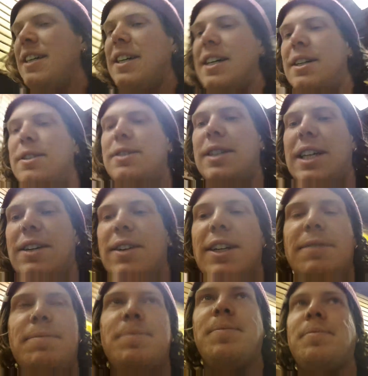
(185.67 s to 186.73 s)
Oh, well, anyway,
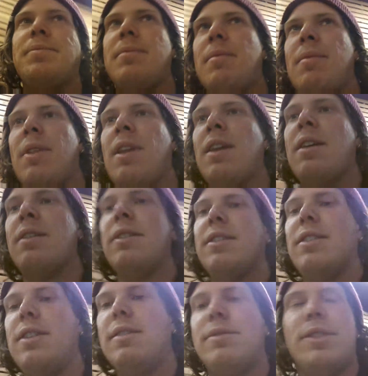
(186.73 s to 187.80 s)

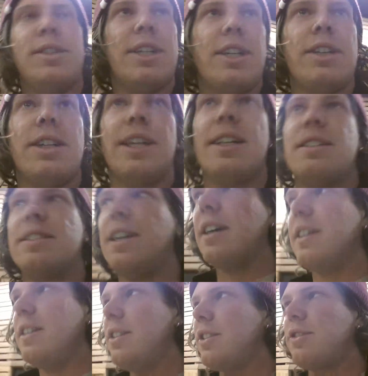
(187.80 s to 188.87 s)
I've really got to get stuck
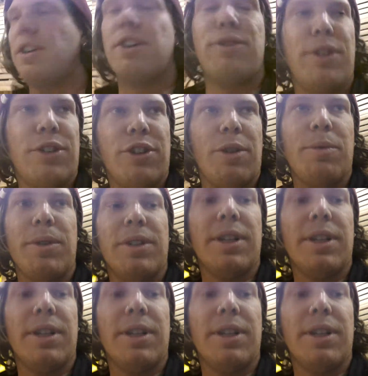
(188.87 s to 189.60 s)
into this grocery shopping,